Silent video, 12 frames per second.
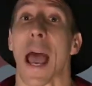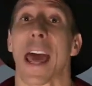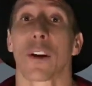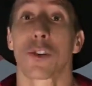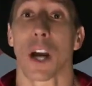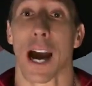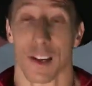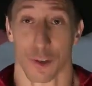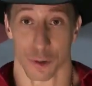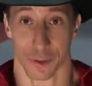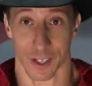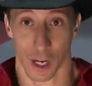energize
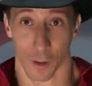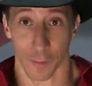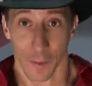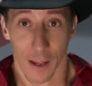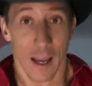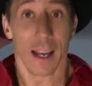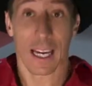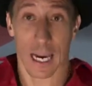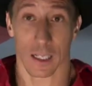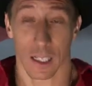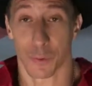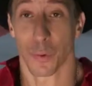yourself.
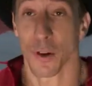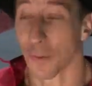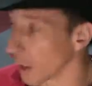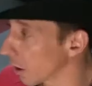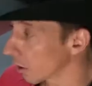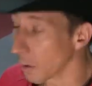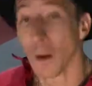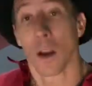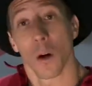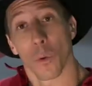Okay, let's review.